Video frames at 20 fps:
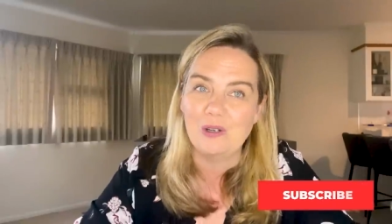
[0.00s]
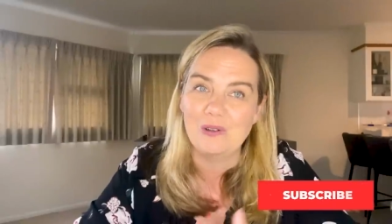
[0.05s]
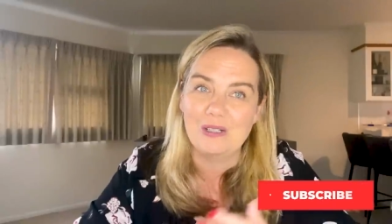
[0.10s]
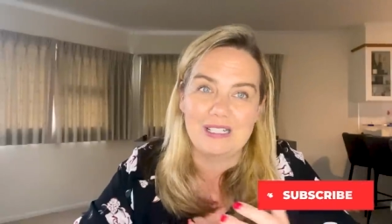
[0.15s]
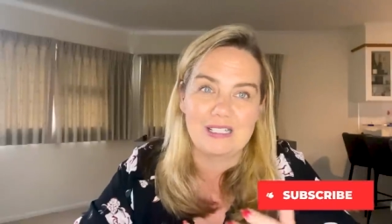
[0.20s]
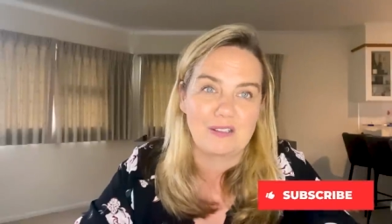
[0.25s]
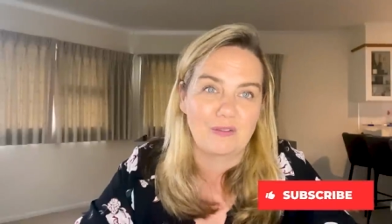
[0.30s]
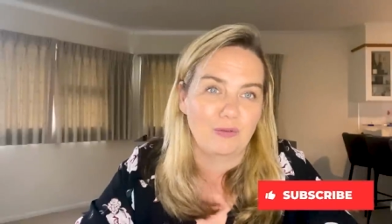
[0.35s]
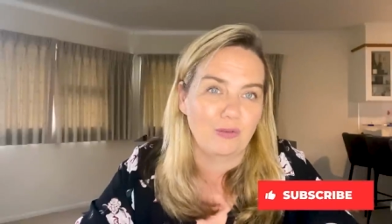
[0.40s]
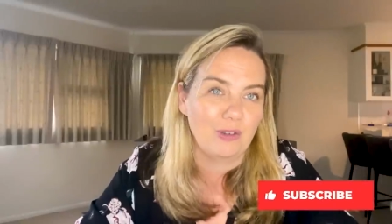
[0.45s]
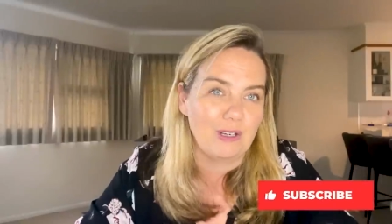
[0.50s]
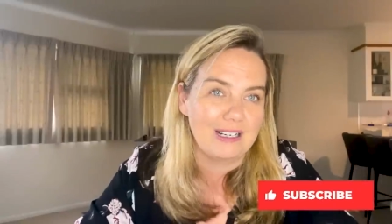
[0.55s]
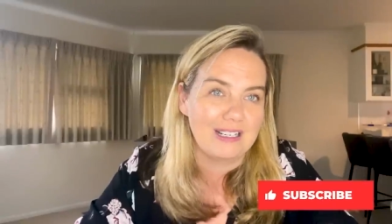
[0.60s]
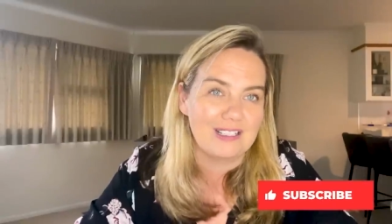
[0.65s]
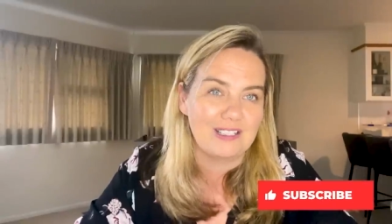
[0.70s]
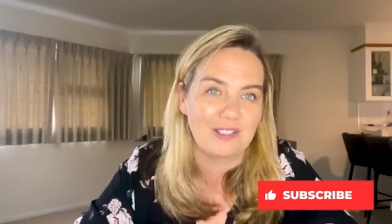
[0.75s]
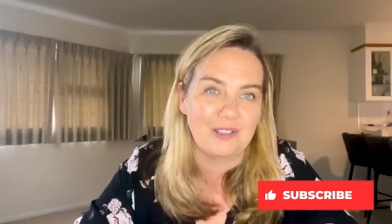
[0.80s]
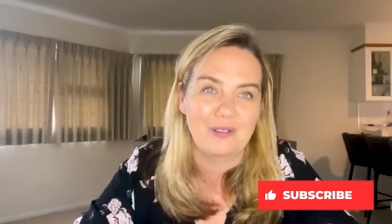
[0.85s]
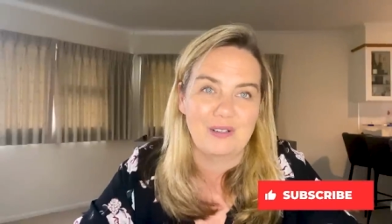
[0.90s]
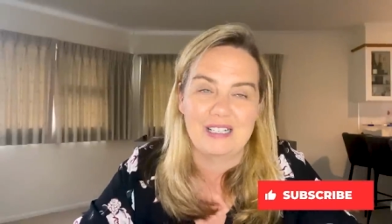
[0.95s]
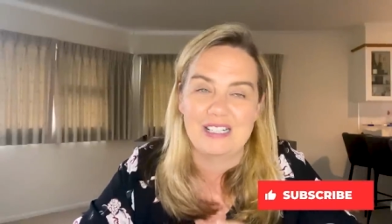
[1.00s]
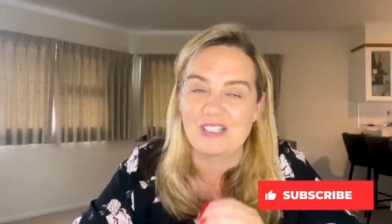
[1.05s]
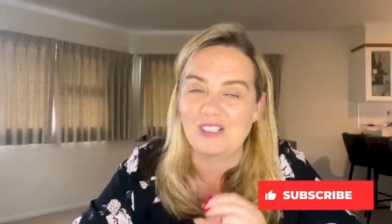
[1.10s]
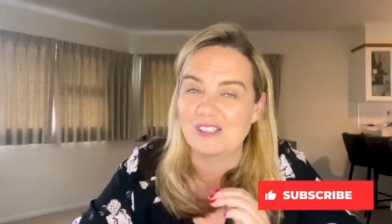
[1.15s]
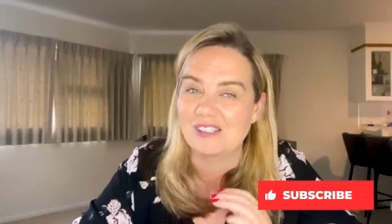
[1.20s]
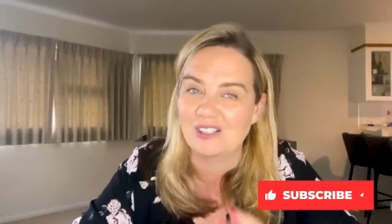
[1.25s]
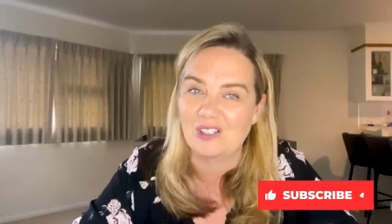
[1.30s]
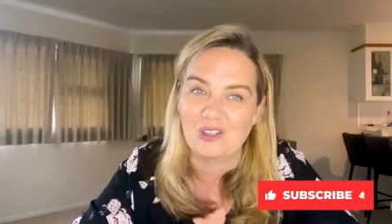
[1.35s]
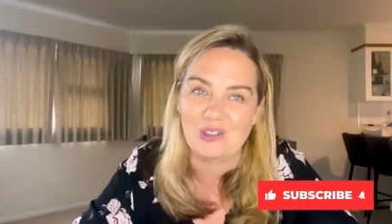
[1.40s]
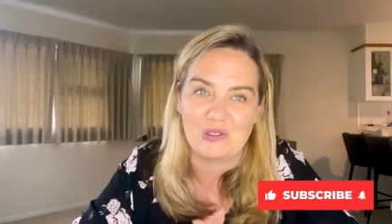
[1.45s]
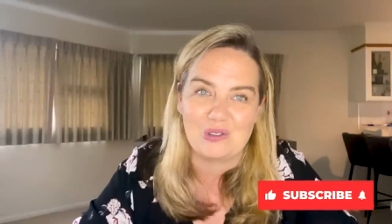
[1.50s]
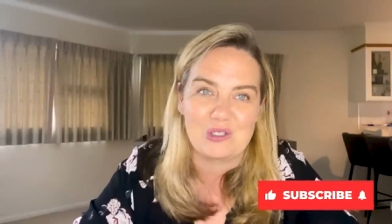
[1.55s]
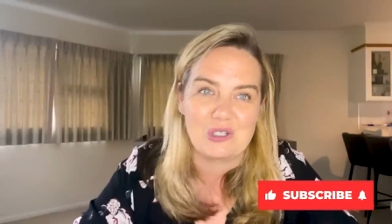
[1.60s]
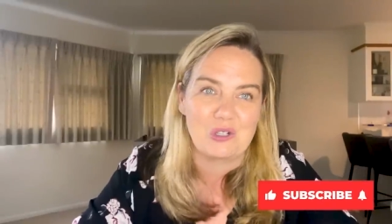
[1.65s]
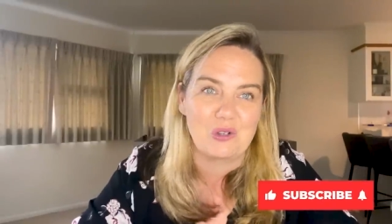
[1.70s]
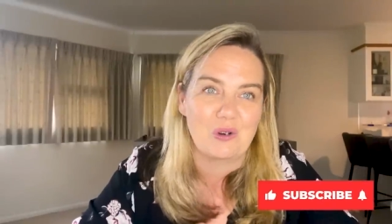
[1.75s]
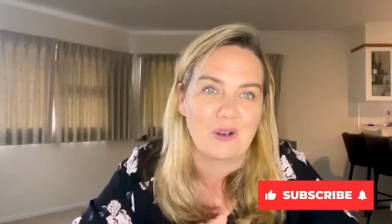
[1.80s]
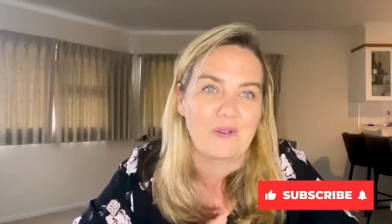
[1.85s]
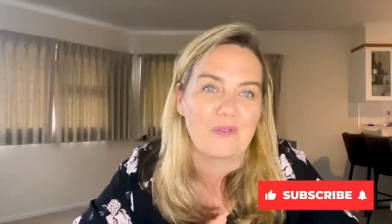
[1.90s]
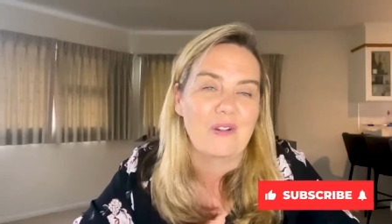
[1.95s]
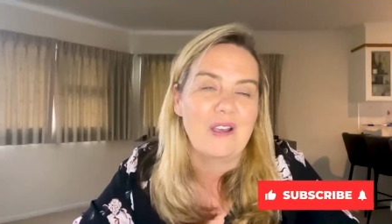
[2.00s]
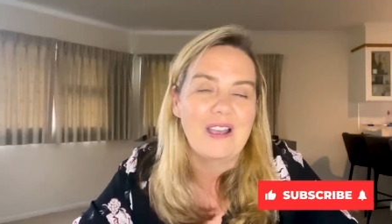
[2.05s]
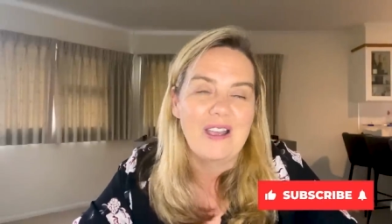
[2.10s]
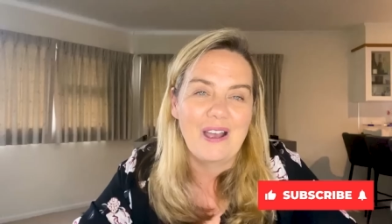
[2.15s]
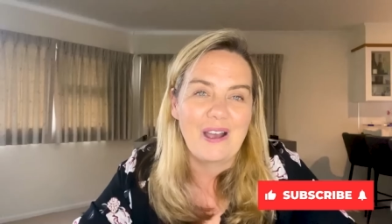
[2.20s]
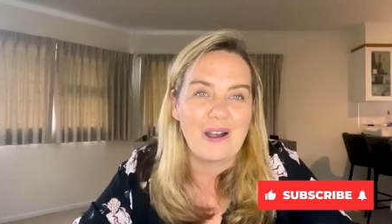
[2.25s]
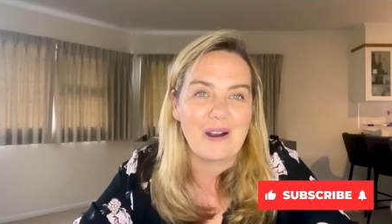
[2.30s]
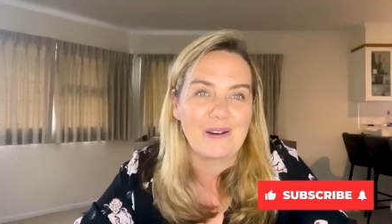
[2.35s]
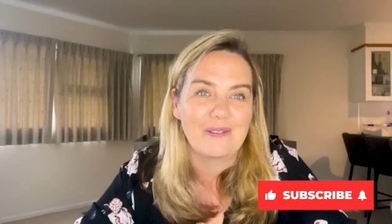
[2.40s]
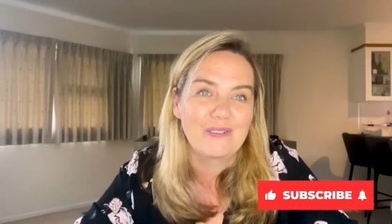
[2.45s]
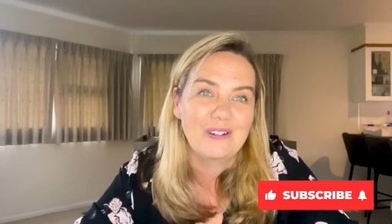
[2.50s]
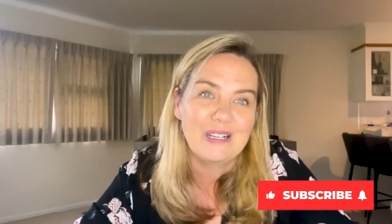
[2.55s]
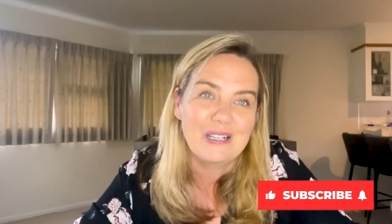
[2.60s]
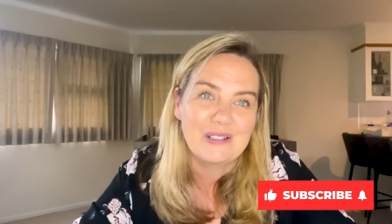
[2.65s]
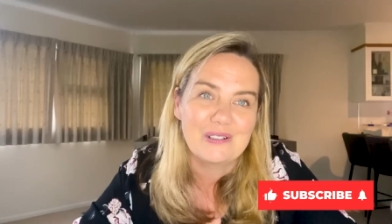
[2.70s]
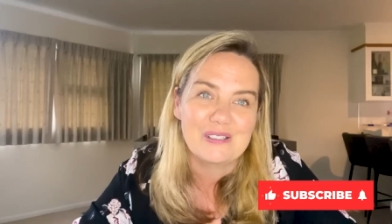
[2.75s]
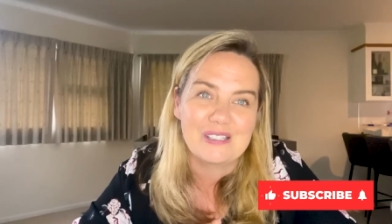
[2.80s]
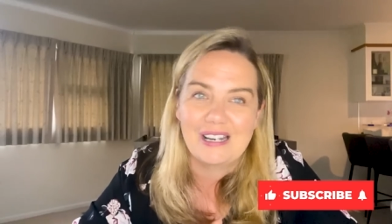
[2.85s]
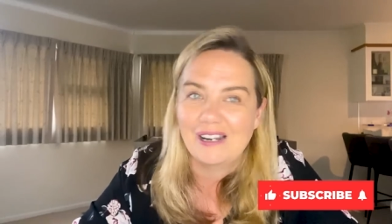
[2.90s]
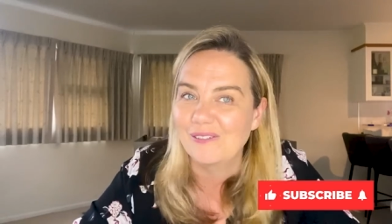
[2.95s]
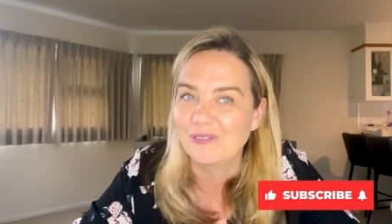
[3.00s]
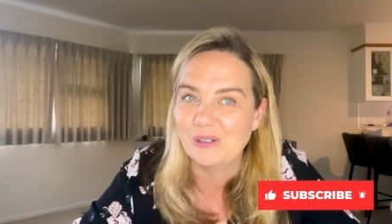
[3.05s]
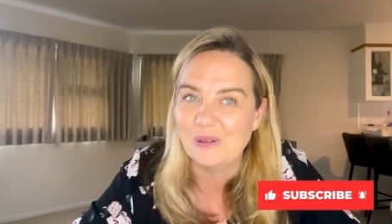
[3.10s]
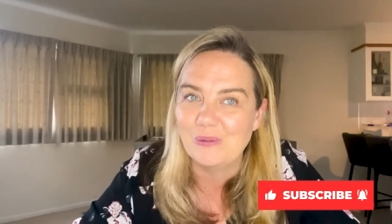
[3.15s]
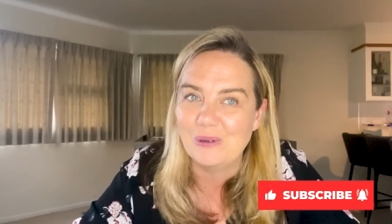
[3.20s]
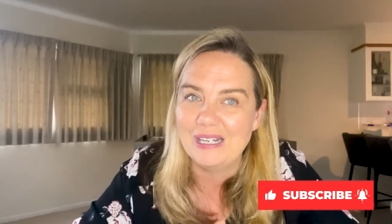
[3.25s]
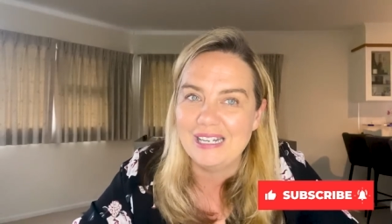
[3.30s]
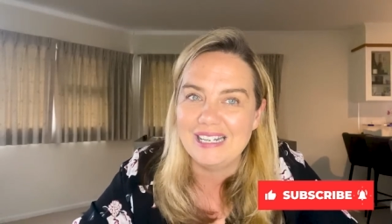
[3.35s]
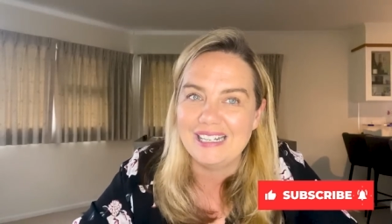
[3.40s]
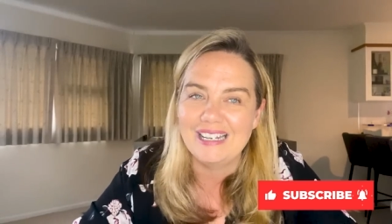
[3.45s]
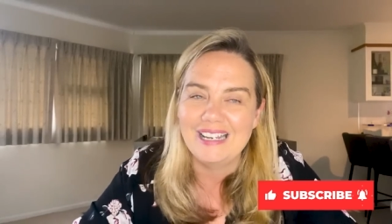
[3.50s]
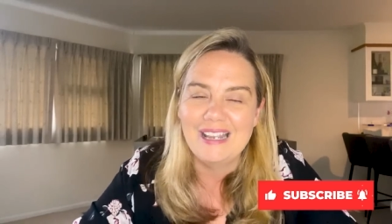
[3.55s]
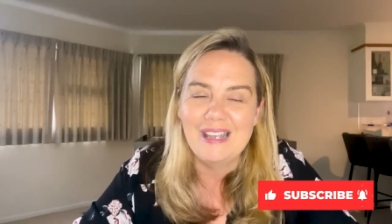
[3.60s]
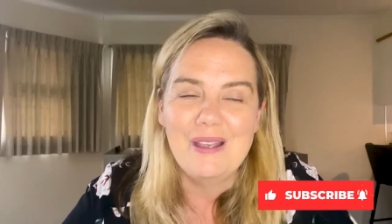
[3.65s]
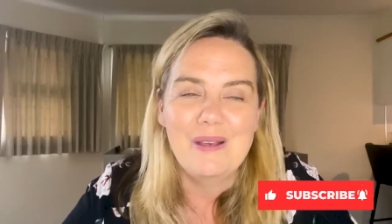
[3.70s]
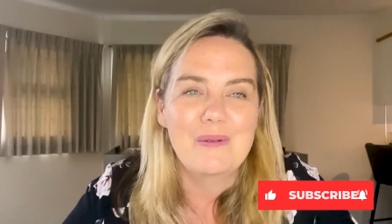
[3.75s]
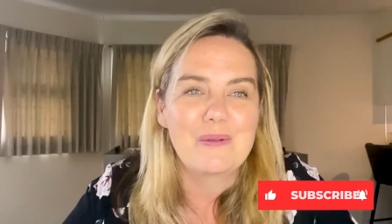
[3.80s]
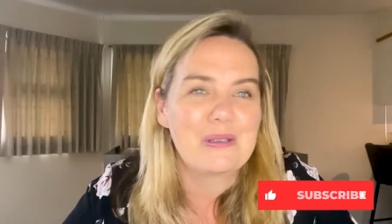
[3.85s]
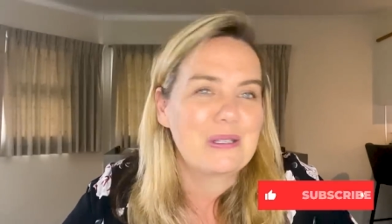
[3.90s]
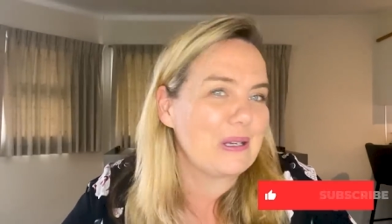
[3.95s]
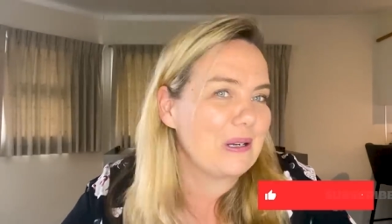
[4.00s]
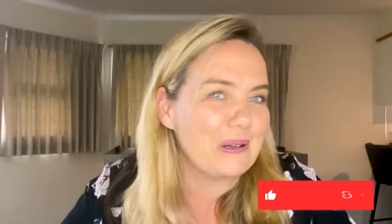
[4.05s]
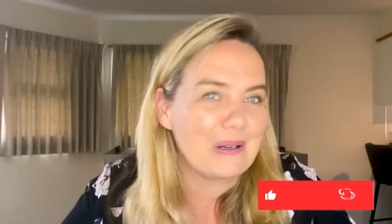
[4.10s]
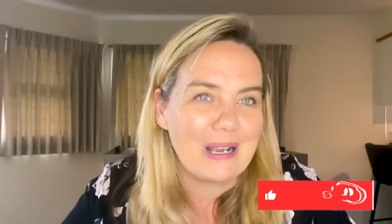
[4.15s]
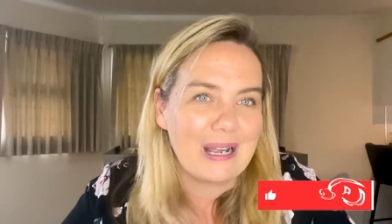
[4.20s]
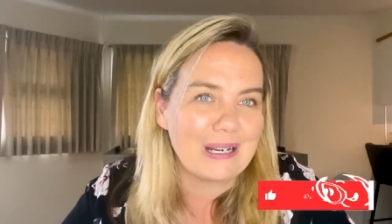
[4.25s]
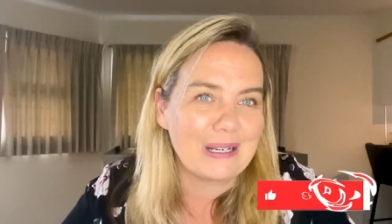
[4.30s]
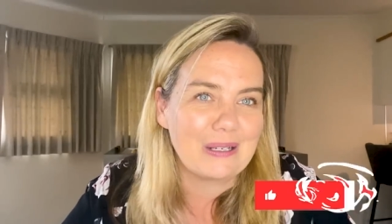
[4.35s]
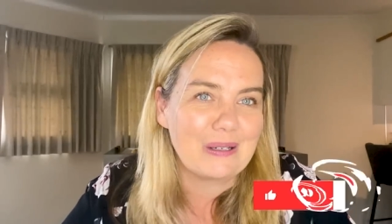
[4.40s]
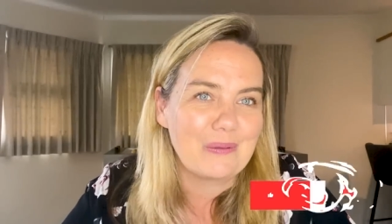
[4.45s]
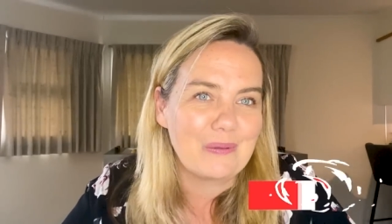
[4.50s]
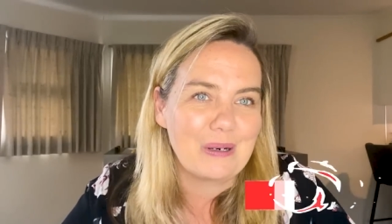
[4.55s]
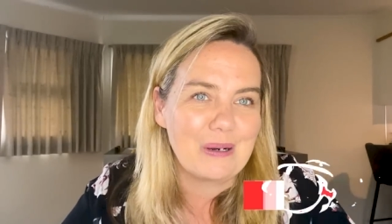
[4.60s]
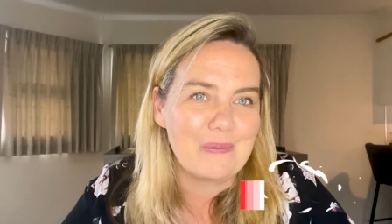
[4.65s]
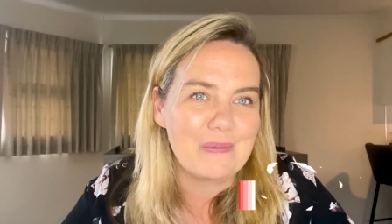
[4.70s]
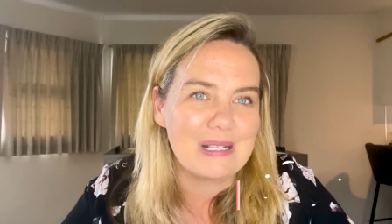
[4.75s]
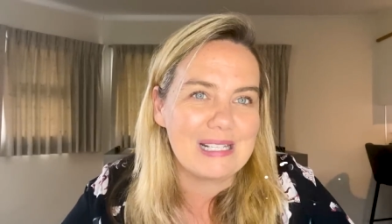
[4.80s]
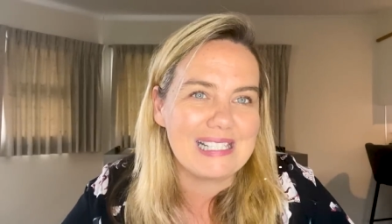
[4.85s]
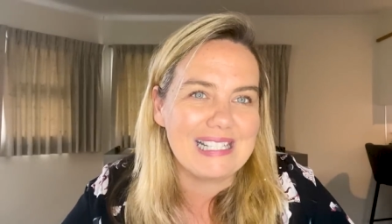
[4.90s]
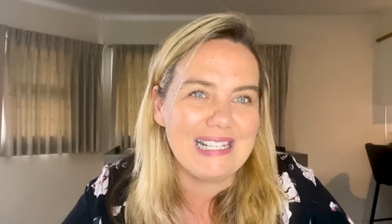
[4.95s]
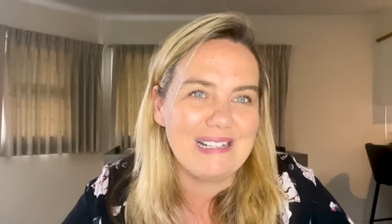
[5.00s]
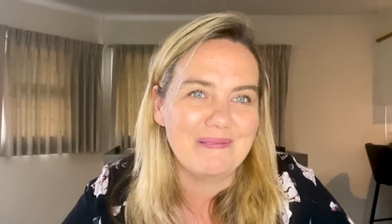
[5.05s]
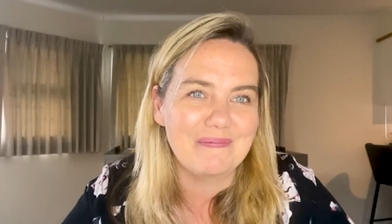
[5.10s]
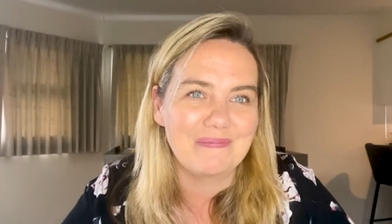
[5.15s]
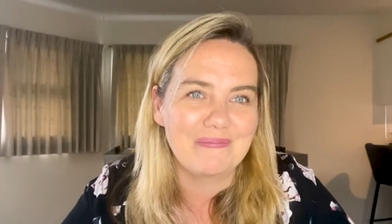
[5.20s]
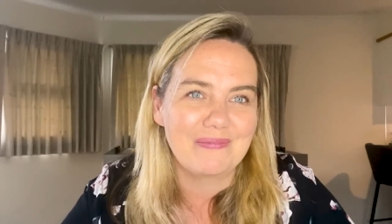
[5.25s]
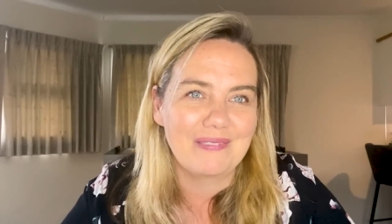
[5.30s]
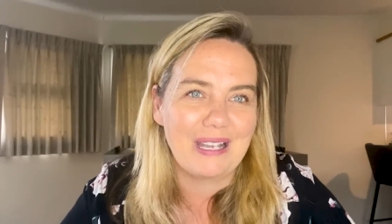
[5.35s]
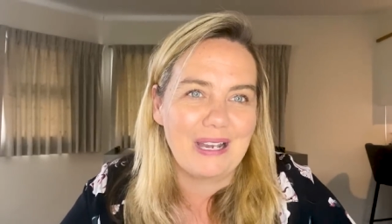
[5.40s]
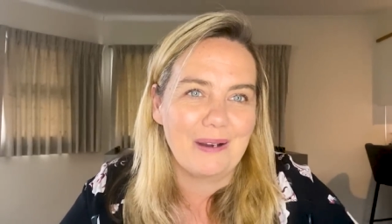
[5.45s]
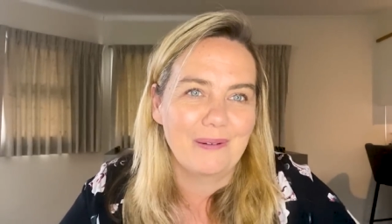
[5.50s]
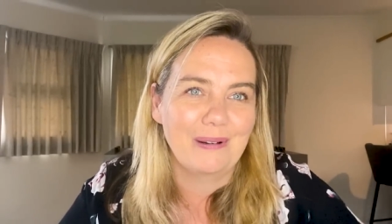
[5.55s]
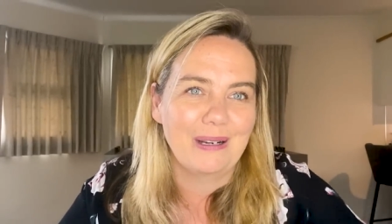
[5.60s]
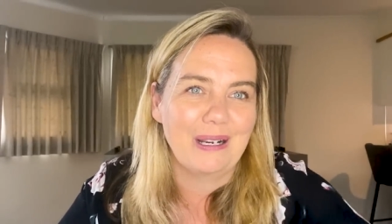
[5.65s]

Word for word: It's free to do, and it just alerts you of our videos every week, so you're not going to want to miss it. Here we